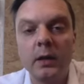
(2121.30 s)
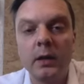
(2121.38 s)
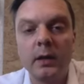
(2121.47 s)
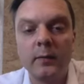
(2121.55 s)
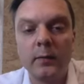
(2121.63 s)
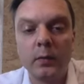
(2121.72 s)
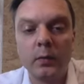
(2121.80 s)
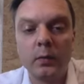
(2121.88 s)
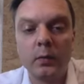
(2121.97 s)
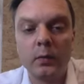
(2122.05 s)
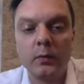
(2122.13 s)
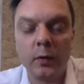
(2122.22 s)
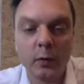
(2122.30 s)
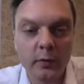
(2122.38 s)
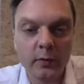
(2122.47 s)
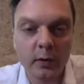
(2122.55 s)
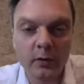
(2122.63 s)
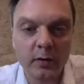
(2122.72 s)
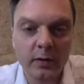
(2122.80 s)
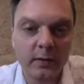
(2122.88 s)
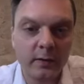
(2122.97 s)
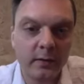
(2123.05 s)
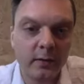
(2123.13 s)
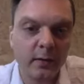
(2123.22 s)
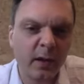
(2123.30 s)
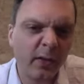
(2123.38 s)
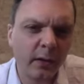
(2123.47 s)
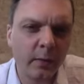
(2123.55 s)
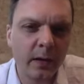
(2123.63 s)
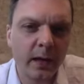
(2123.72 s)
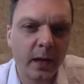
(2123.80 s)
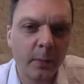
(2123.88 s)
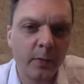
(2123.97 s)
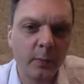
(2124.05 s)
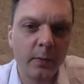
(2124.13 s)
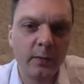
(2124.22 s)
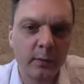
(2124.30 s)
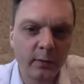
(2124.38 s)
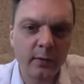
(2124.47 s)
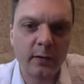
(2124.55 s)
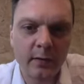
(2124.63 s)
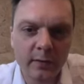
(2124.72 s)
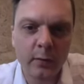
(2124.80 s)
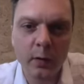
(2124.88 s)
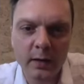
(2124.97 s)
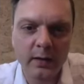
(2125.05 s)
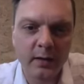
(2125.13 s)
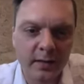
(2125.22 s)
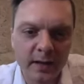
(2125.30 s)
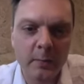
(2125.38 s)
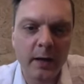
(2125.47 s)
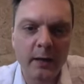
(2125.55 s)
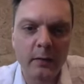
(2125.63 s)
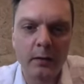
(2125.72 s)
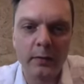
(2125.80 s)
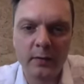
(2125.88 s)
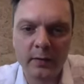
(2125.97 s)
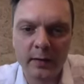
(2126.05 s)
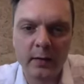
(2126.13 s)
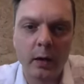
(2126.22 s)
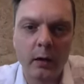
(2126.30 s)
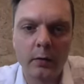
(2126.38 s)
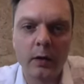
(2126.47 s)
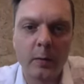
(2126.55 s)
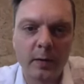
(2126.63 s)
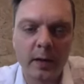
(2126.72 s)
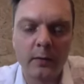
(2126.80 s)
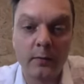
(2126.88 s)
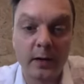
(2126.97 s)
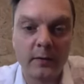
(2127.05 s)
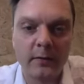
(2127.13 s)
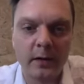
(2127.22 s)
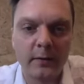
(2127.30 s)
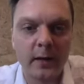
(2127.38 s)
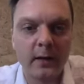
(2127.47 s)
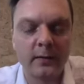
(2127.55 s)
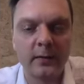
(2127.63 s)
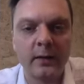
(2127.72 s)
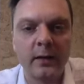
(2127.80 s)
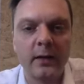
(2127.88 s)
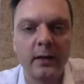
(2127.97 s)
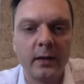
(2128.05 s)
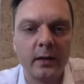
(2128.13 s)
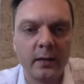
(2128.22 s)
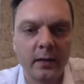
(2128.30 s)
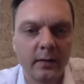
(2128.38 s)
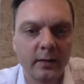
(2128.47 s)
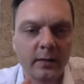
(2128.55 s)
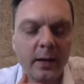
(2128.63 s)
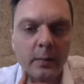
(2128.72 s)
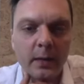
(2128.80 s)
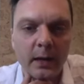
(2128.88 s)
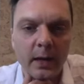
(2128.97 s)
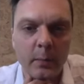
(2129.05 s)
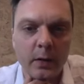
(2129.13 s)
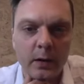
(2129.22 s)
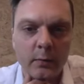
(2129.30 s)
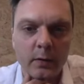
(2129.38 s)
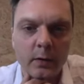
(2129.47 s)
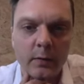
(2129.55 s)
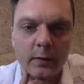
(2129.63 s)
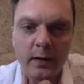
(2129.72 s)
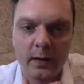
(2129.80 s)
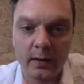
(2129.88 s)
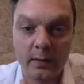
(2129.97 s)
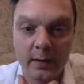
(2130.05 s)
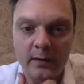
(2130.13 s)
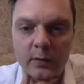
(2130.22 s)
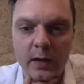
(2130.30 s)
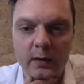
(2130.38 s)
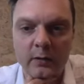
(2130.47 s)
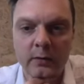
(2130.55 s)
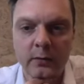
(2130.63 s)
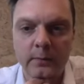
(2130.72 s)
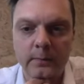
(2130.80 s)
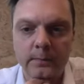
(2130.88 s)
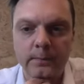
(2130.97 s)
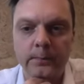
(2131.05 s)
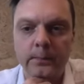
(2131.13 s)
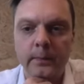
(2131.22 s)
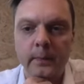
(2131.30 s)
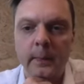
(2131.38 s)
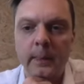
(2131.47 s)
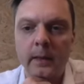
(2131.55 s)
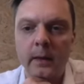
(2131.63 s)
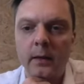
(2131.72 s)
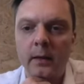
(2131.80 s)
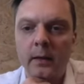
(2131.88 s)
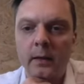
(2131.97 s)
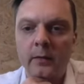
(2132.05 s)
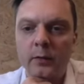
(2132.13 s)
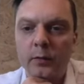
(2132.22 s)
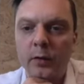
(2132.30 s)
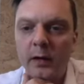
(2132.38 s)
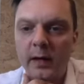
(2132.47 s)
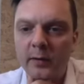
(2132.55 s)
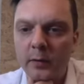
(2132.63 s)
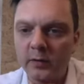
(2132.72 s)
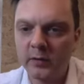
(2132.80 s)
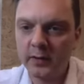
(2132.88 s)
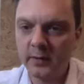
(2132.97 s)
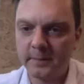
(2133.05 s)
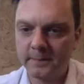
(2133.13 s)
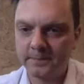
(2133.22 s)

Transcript: If you don't touch it, nothing really happens. But if you start stirring the tea bag around, you see color coming out very, very fast. That's the same thing happening with coffee, and that's extraction. Should we do the last question?